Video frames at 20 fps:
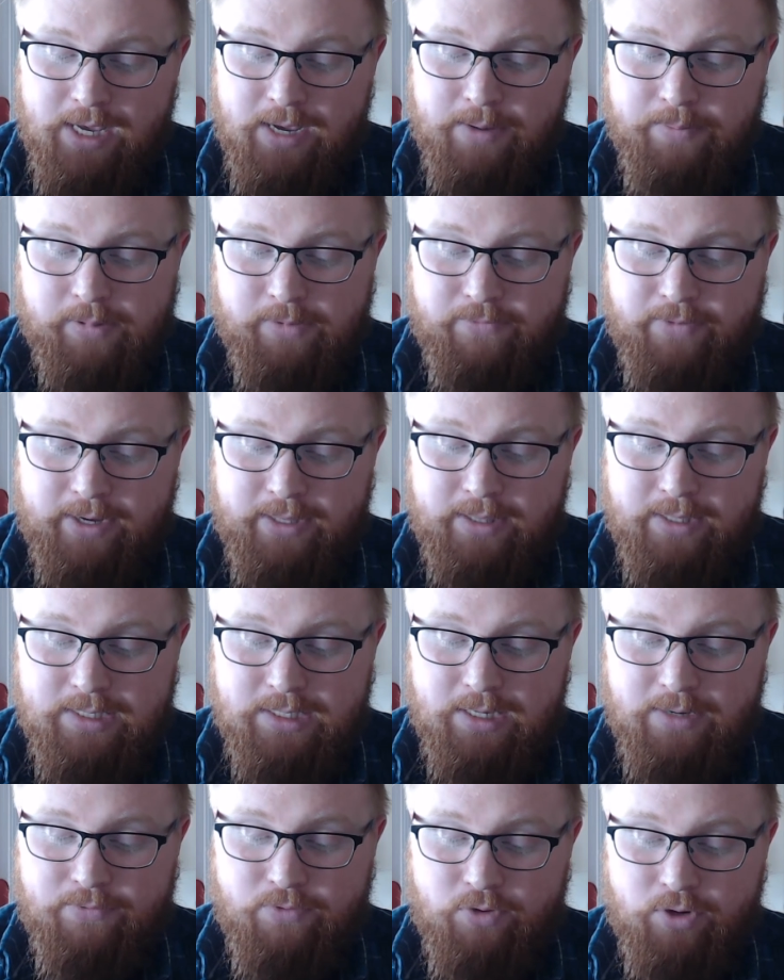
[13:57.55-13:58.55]
amplified the
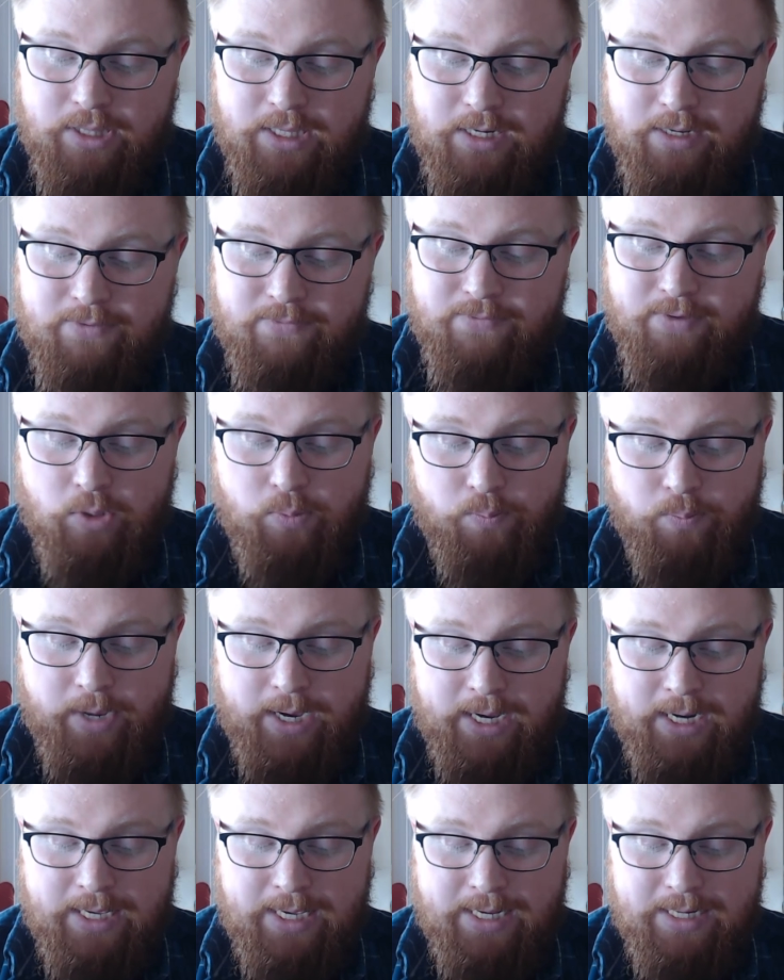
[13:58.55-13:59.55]
suffering that he felt
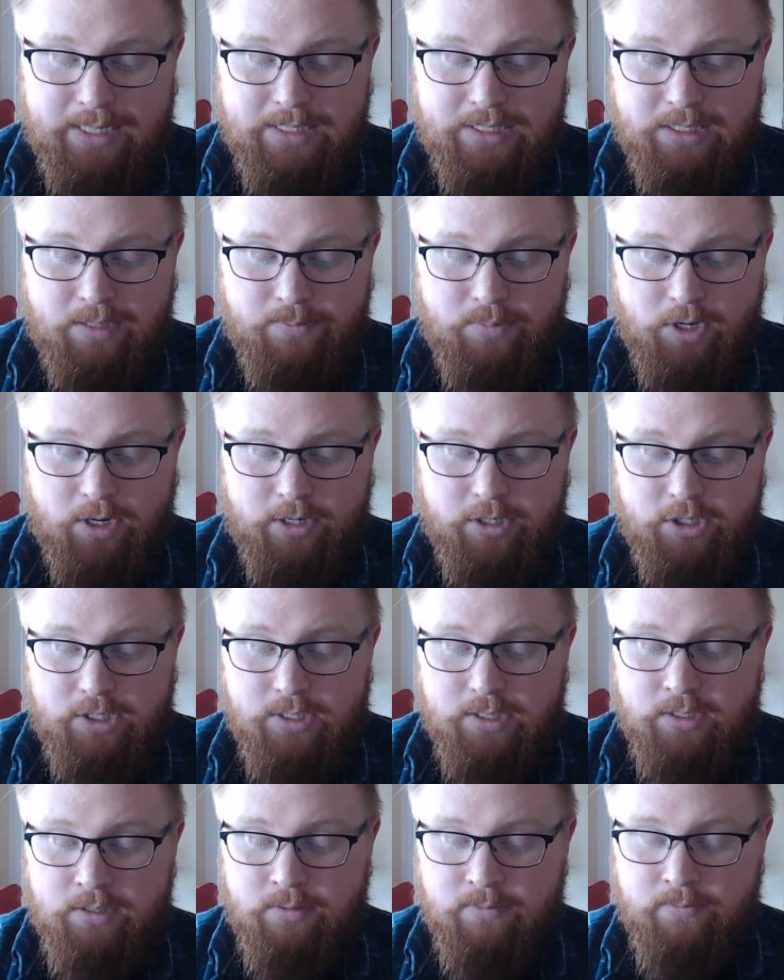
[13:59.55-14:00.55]
biting at his
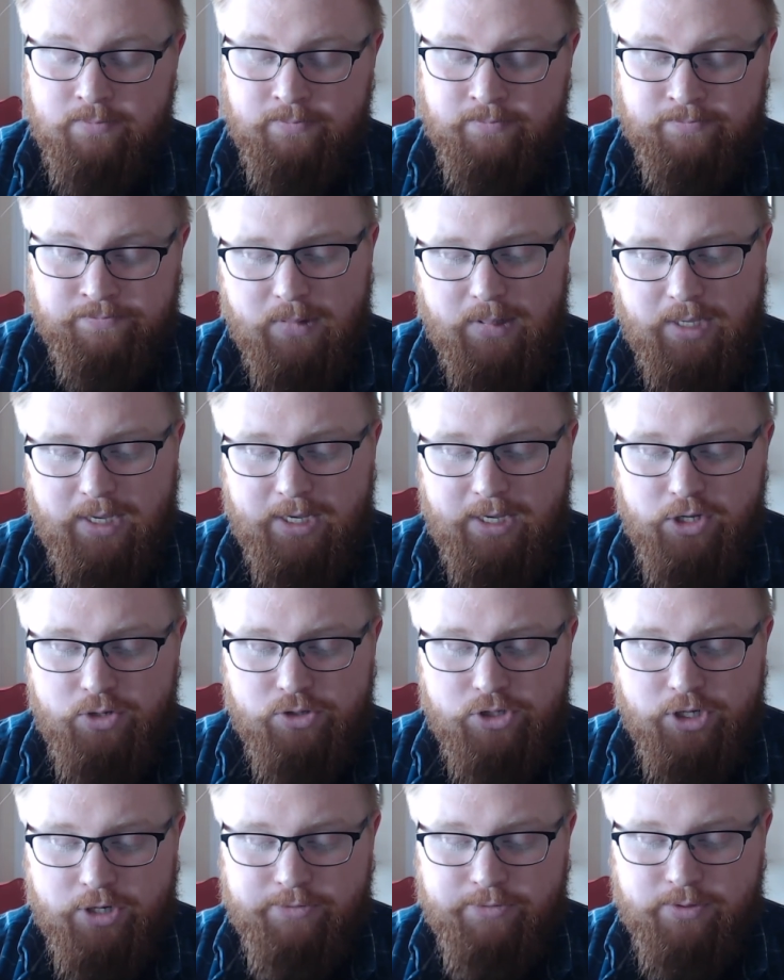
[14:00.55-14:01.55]
subconscious. He knew
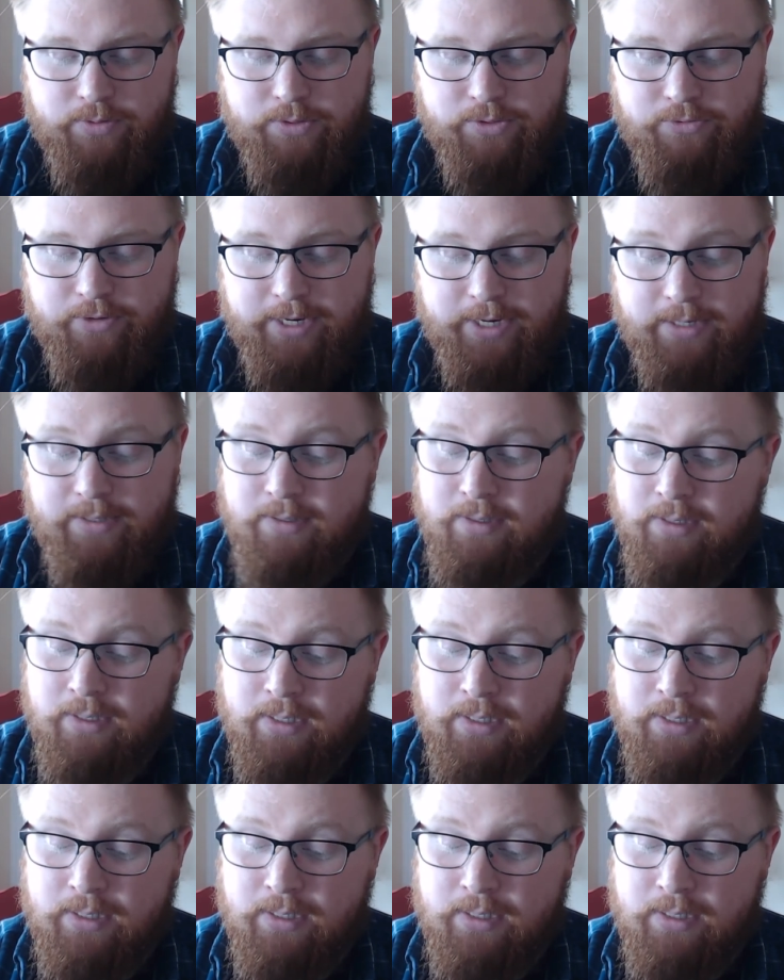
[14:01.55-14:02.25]
Shandra was right.